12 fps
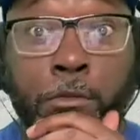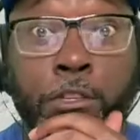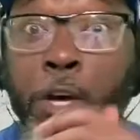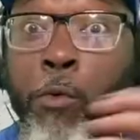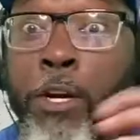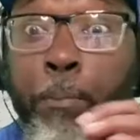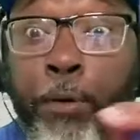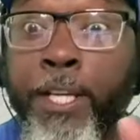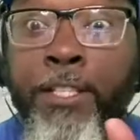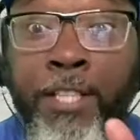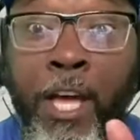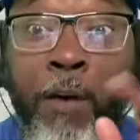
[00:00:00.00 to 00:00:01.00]
Someone
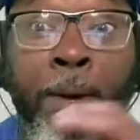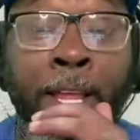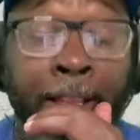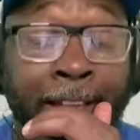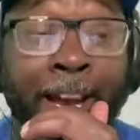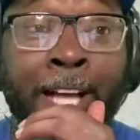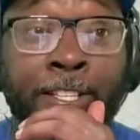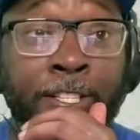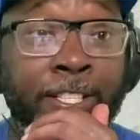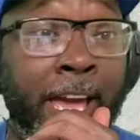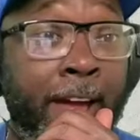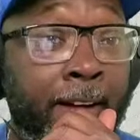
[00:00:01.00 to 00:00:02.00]
please tell me that I
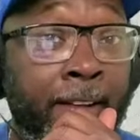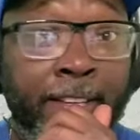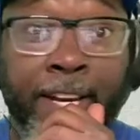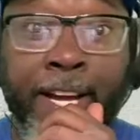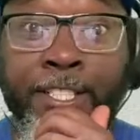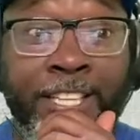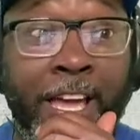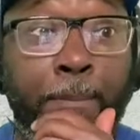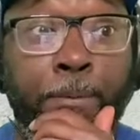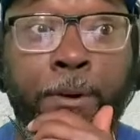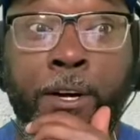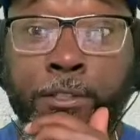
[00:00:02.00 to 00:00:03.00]
just got
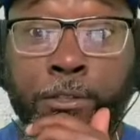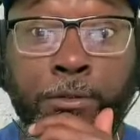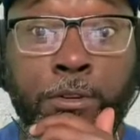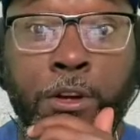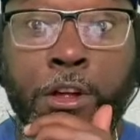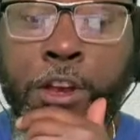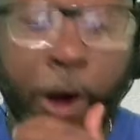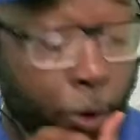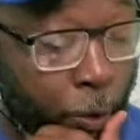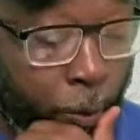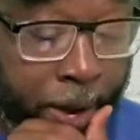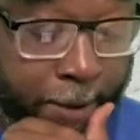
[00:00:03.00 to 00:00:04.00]
punked.
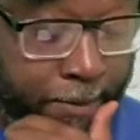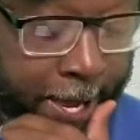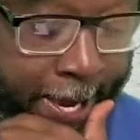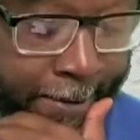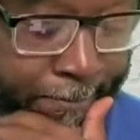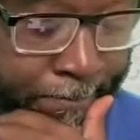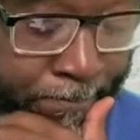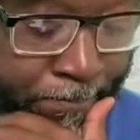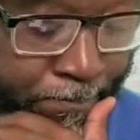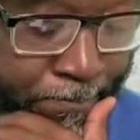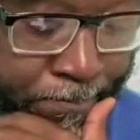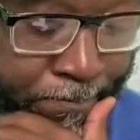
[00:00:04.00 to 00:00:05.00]
No way, man.
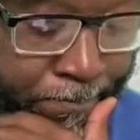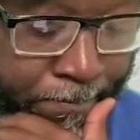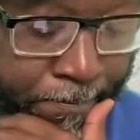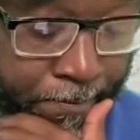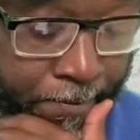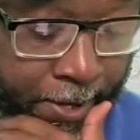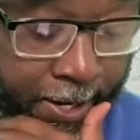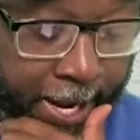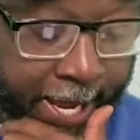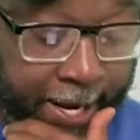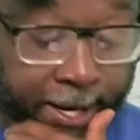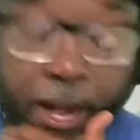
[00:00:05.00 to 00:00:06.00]

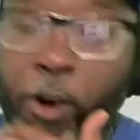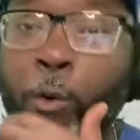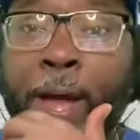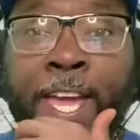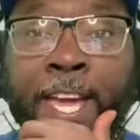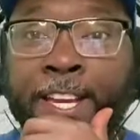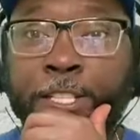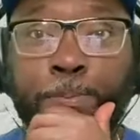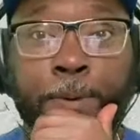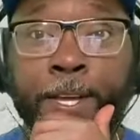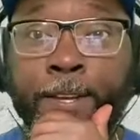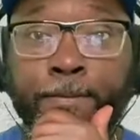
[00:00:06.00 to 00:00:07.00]
Like, no way could this
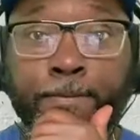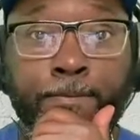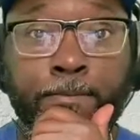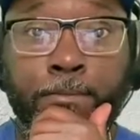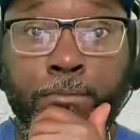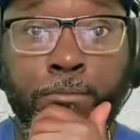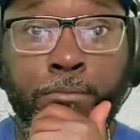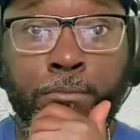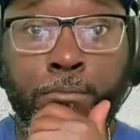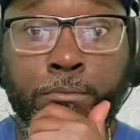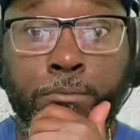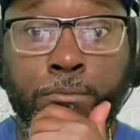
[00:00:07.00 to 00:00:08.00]
be.
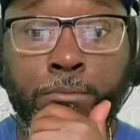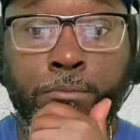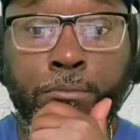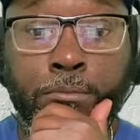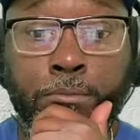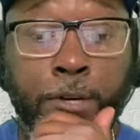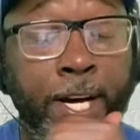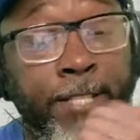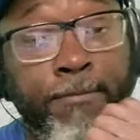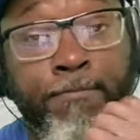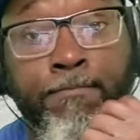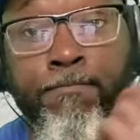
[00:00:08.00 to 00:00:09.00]

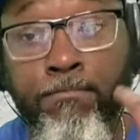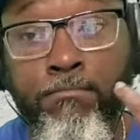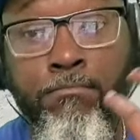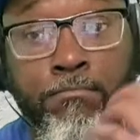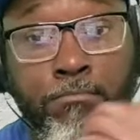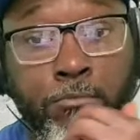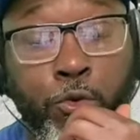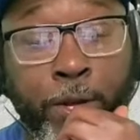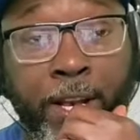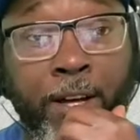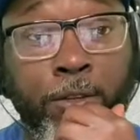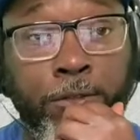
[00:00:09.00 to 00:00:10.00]
But we
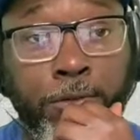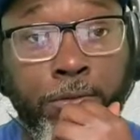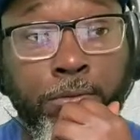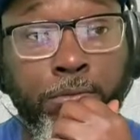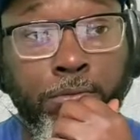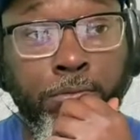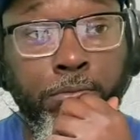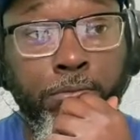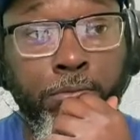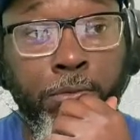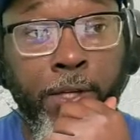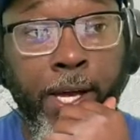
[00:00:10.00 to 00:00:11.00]
lost.
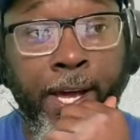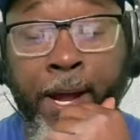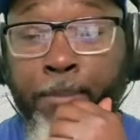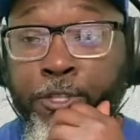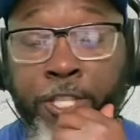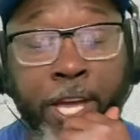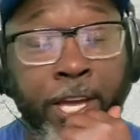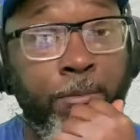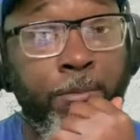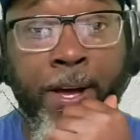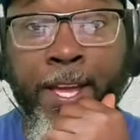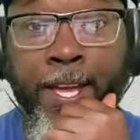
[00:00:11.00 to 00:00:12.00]
And I'm shaking
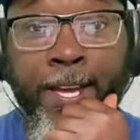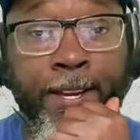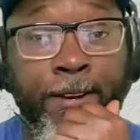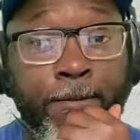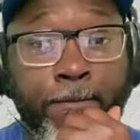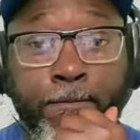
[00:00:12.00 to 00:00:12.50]
my head.